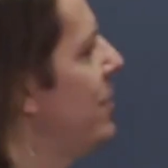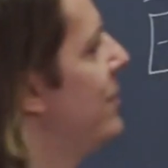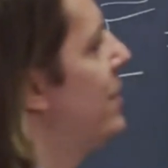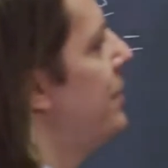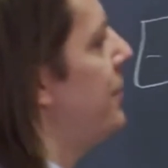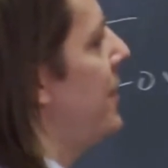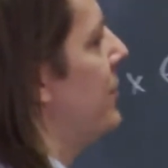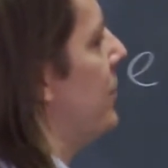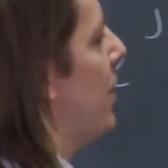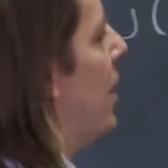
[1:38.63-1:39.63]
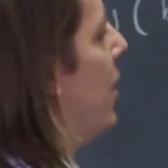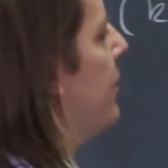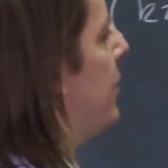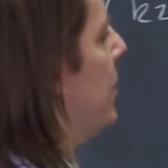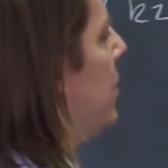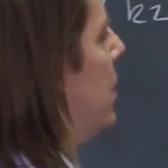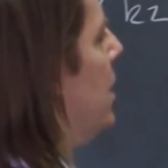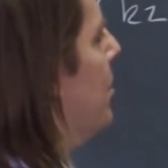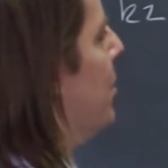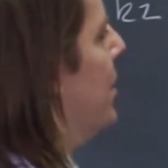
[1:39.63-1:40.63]
leaving these phases off,
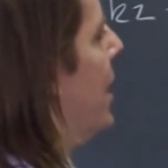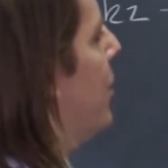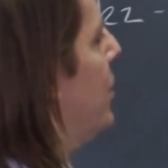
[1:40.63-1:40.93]
but now